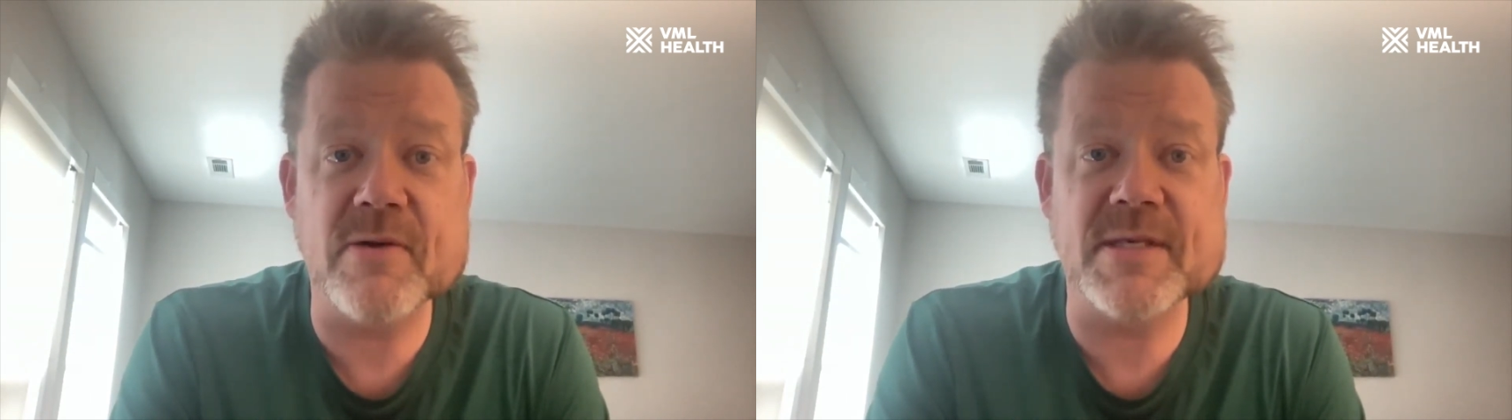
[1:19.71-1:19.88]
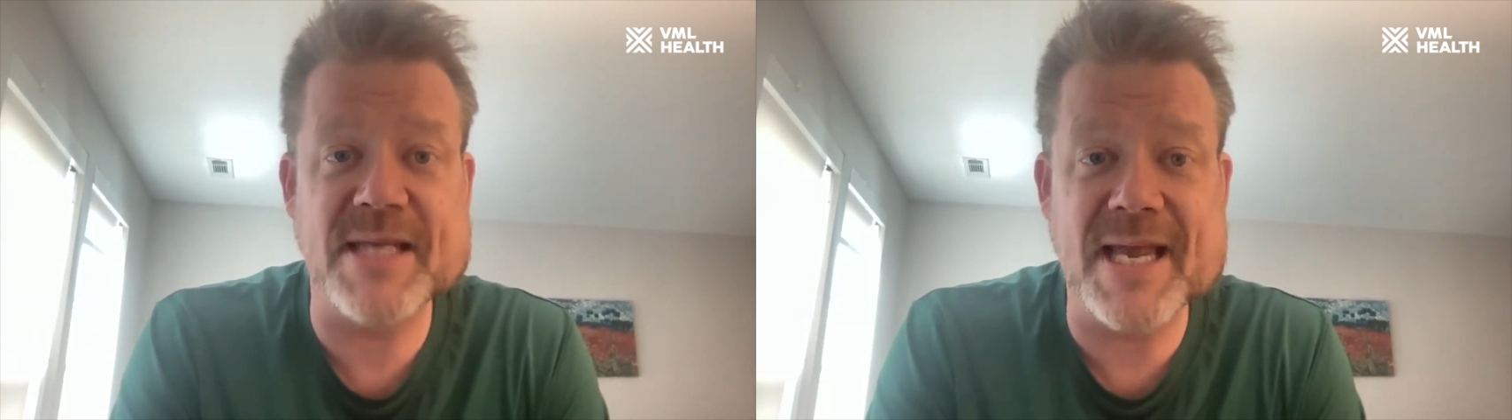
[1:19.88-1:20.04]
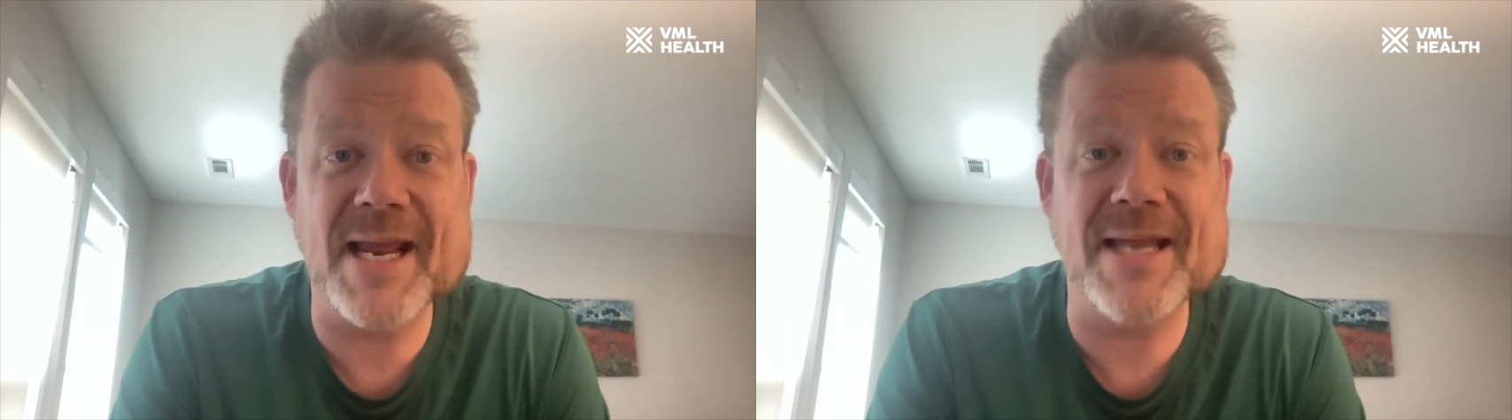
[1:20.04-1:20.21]
is
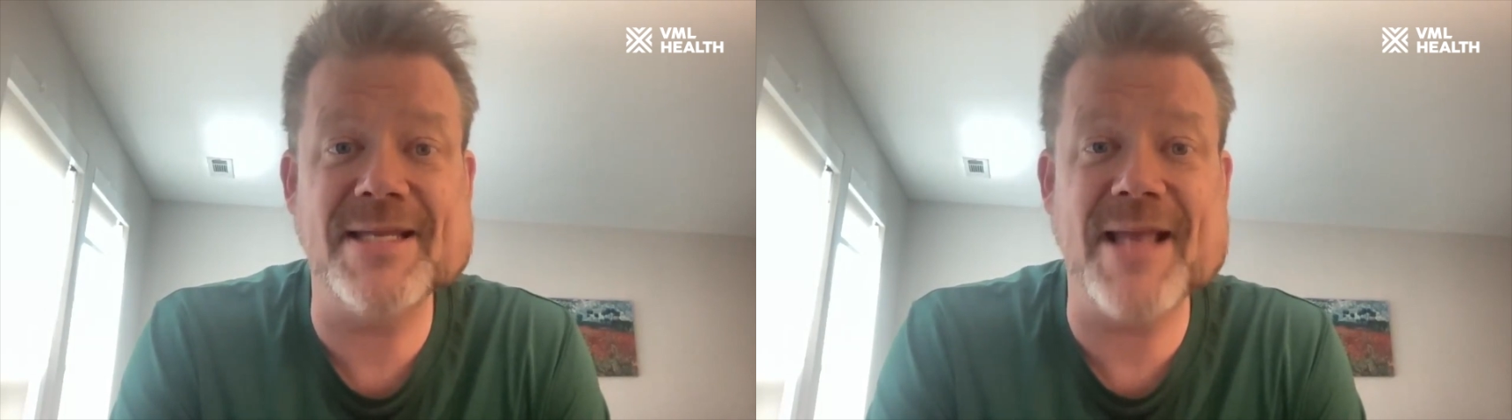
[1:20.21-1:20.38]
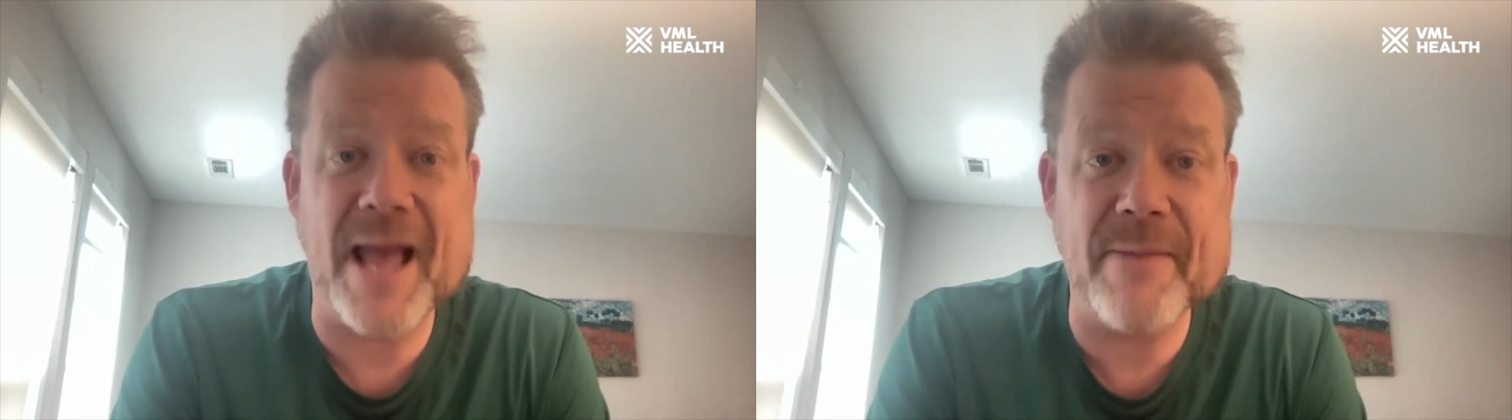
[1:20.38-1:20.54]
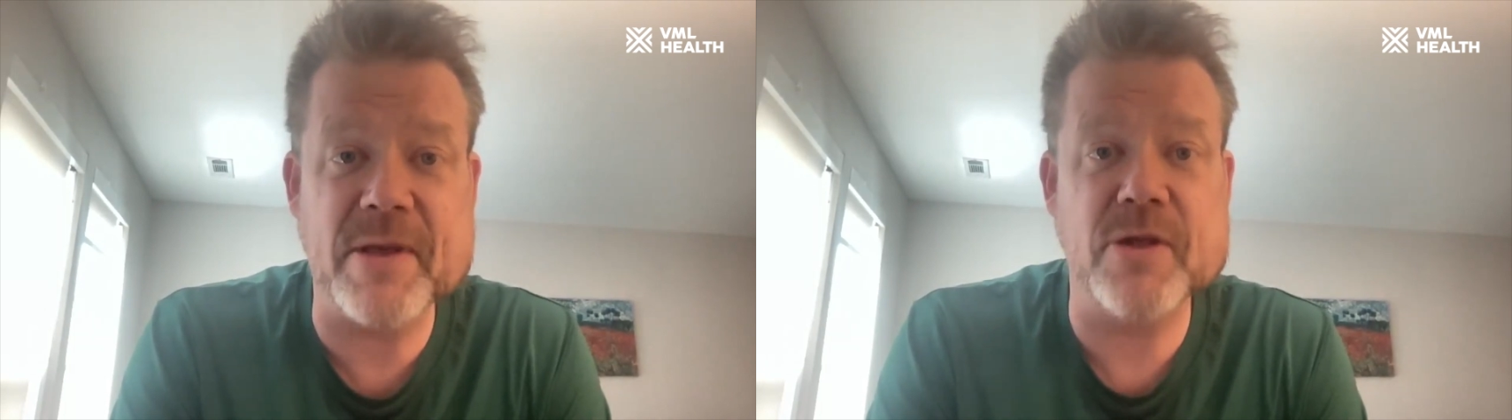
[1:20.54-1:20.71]
DNA
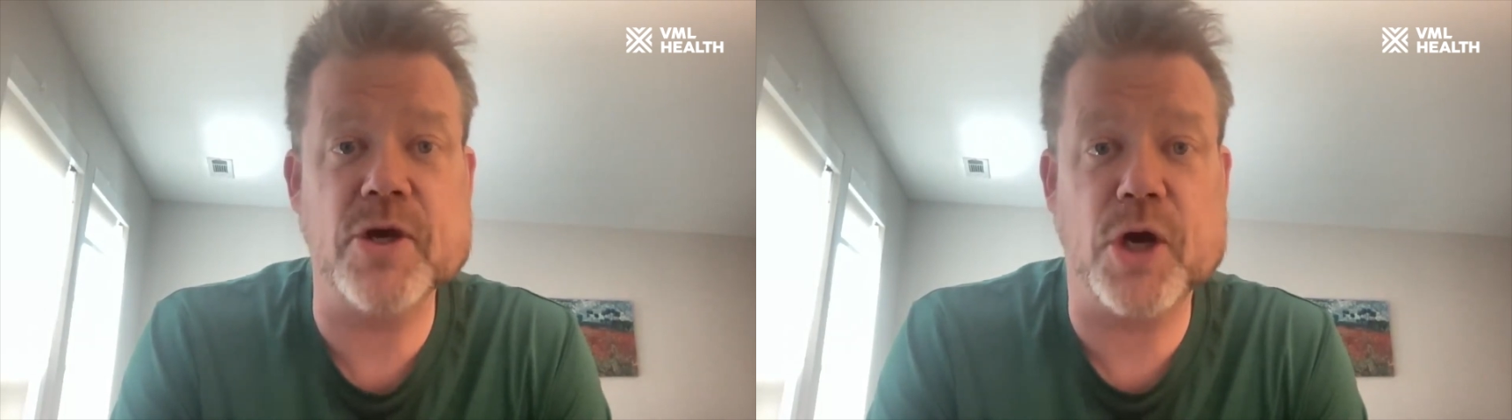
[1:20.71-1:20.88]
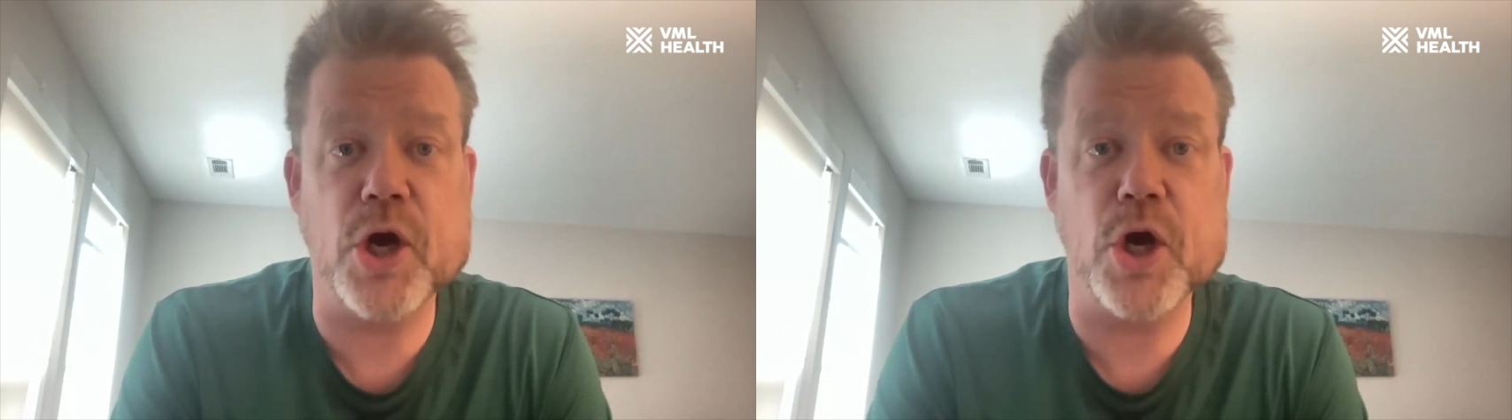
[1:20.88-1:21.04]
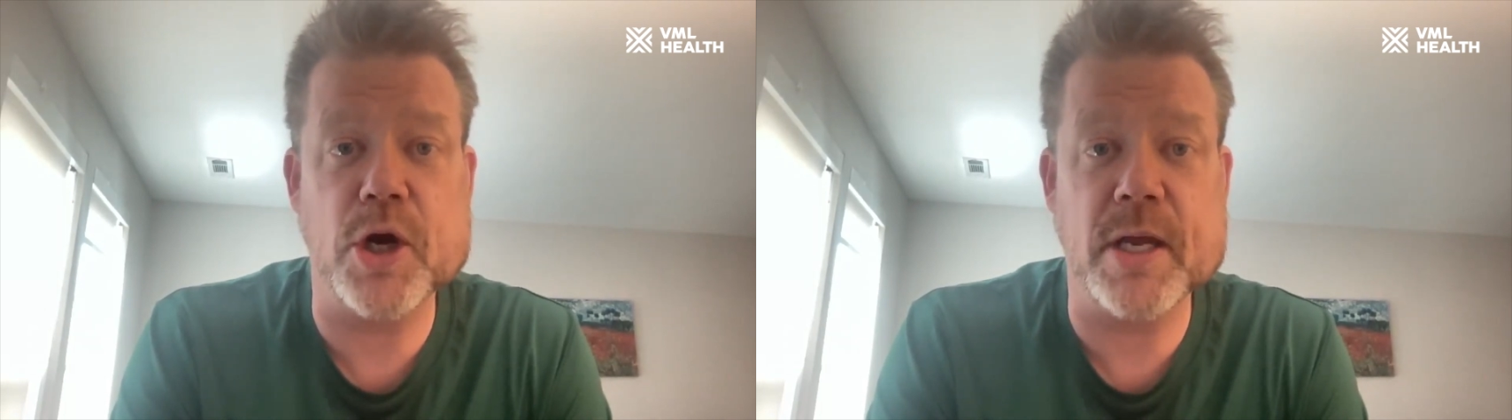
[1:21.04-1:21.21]
damage
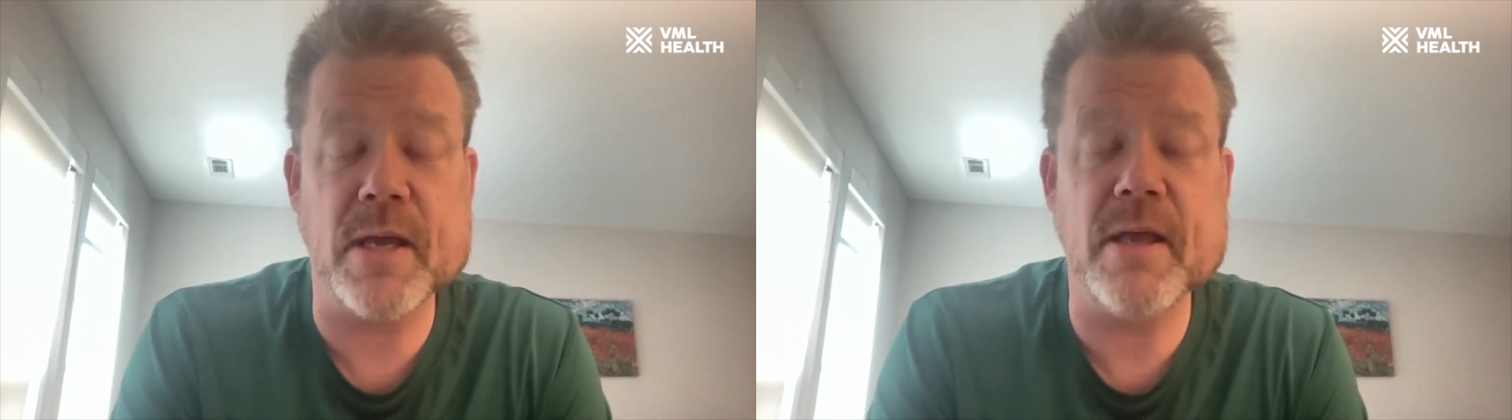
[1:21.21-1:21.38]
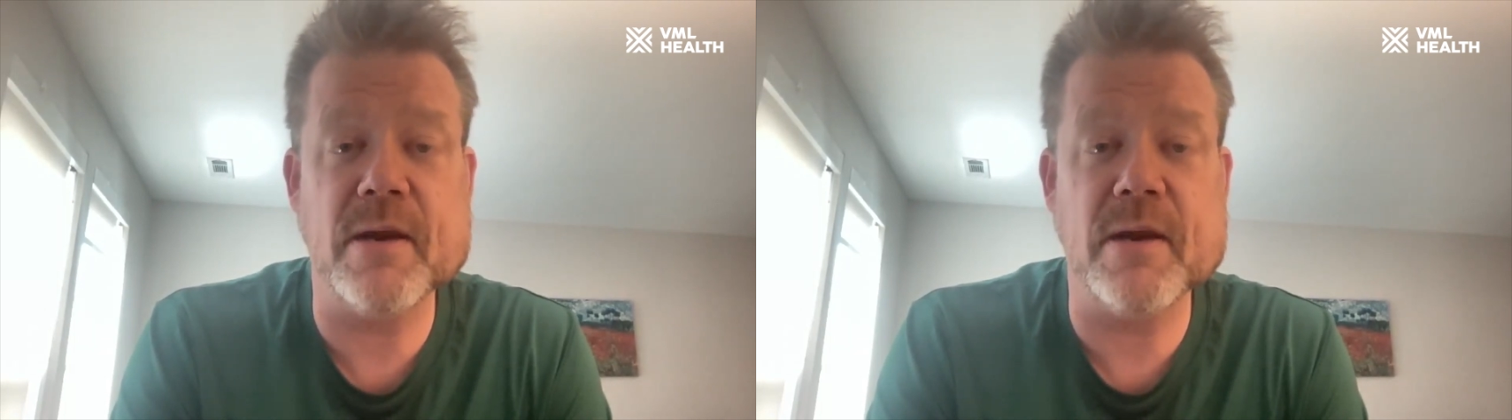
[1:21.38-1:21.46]
occurring